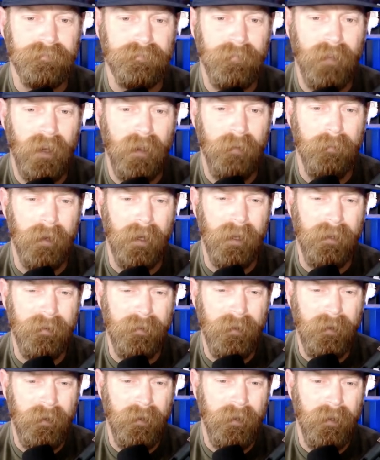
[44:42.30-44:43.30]

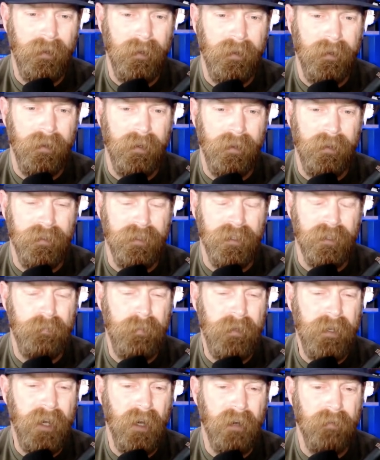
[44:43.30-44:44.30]
But just
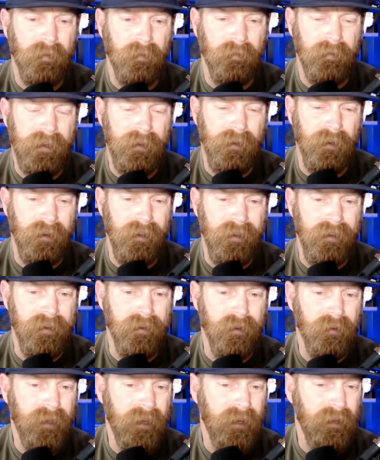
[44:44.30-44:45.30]
be careful of letting your
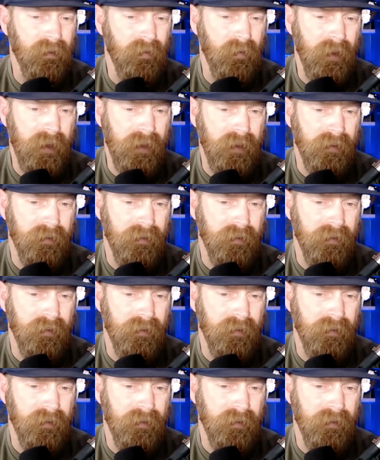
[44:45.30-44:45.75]
ego get in the way.